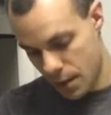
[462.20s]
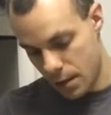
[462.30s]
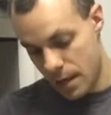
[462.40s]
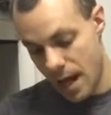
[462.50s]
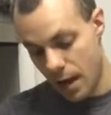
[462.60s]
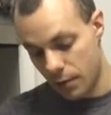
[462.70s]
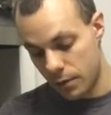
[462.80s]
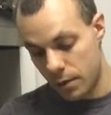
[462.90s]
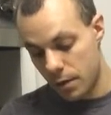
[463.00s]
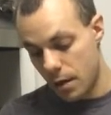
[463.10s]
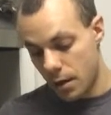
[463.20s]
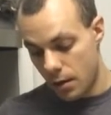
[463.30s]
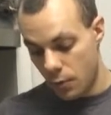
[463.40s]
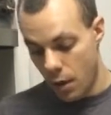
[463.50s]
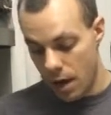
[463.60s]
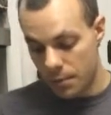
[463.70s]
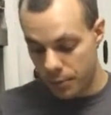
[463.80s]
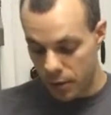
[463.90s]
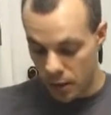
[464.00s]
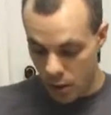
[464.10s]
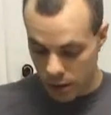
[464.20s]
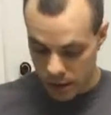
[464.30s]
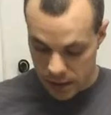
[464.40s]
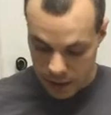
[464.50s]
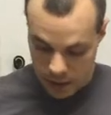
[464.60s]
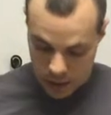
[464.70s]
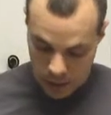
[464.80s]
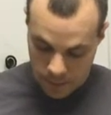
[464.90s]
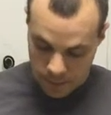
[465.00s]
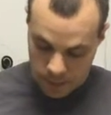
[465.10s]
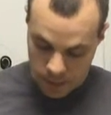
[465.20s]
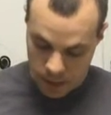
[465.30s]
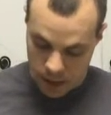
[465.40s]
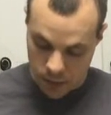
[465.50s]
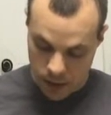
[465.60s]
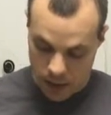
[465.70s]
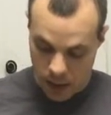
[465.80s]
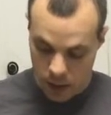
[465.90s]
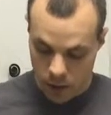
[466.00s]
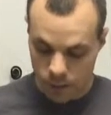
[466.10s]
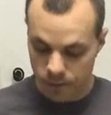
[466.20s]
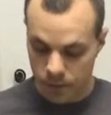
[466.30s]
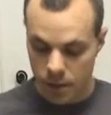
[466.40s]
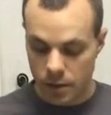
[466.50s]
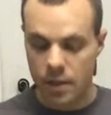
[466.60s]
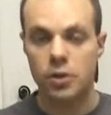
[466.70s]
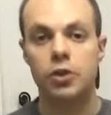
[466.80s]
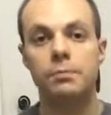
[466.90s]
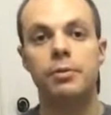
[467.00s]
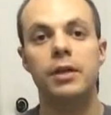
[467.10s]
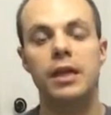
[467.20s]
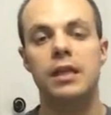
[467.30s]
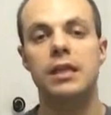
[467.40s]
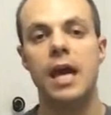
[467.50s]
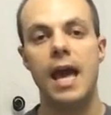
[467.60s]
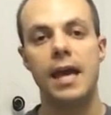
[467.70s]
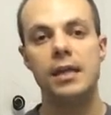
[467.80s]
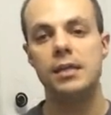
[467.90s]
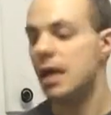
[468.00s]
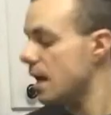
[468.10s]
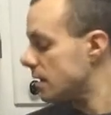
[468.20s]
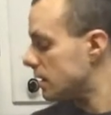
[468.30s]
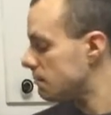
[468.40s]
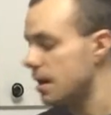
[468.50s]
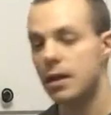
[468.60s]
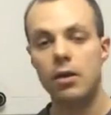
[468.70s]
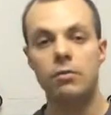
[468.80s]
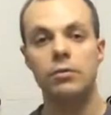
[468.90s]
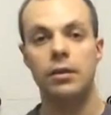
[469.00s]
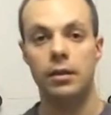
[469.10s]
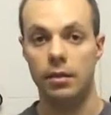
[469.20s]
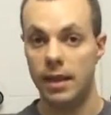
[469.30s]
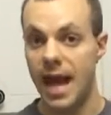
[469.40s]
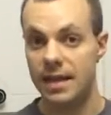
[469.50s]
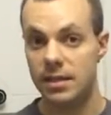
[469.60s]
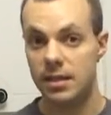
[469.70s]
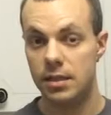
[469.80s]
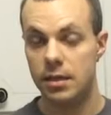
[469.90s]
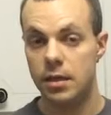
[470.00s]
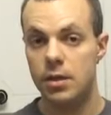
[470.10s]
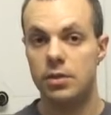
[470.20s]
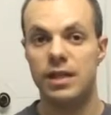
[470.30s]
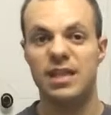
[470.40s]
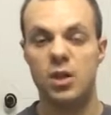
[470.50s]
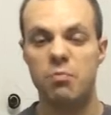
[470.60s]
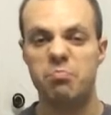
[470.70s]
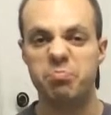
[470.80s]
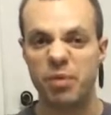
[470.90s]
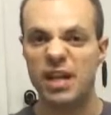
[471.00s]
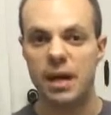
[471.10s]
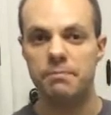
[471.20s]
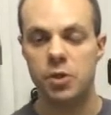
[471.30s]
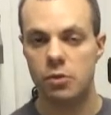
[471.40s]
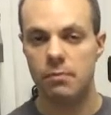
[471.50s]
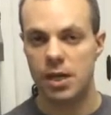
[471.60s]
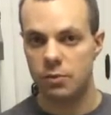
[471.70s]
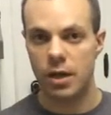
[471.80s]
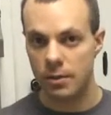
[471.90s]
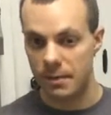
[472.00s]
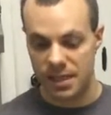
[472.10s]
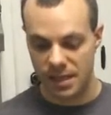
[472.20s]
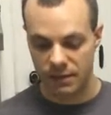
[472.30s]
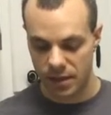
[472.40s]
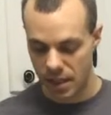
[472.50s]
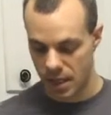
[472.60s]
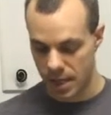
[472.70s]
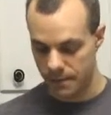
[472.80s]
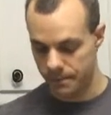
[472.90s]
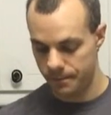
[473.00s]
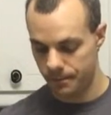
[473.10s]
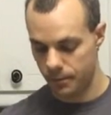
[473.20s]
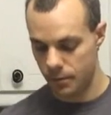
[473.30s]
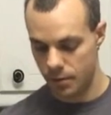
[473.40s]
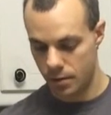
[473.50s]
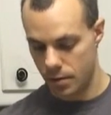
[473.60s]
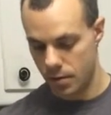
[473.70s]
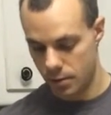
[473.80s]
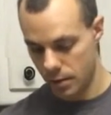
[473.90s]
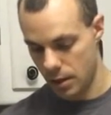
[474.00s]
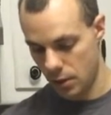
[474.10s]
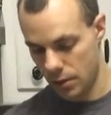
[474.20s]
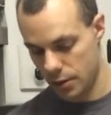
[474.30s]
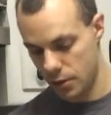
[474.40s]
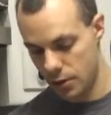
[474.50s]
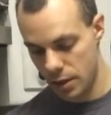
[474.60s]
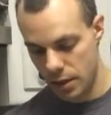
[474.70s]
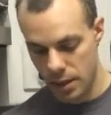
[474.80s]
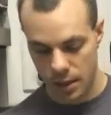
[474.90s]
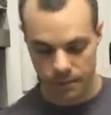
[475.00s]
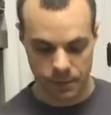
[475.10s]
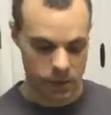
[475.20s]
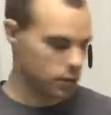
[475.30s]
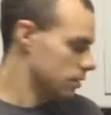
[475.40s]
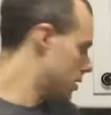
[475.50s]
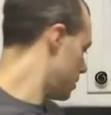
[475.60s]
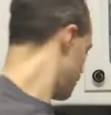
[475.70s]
Now, while I'm putting all this in here, I just want to tell you that you should put in the eggs and the tomato last so that they don't break up too much while you're mixing everything in. So we get all the tuna in there. It's all done.